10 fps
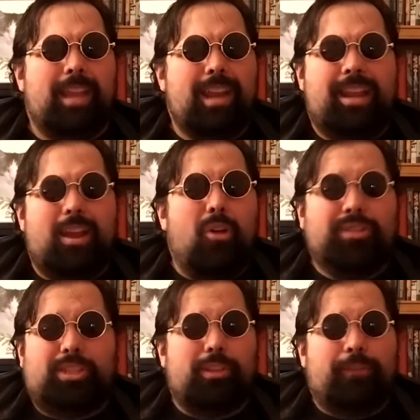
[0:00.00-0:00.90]
And and
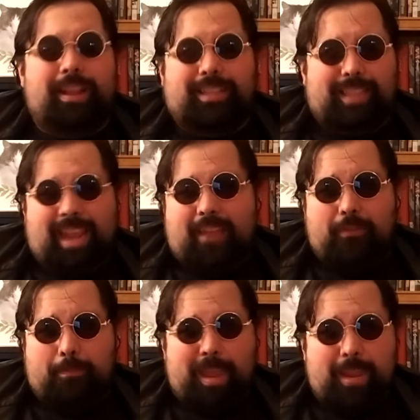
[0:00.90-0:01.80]
also the fact that they
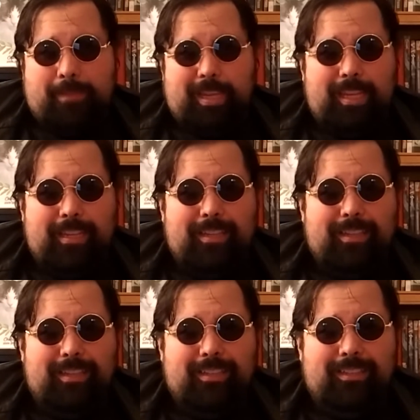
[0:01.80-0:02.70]
have a baby
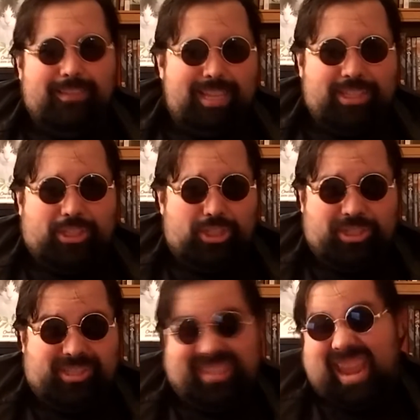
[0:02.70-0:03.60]
that's
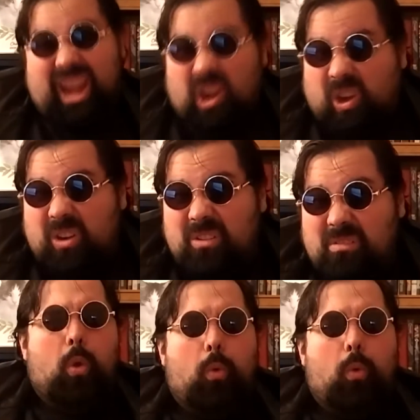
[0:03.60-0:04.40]
just there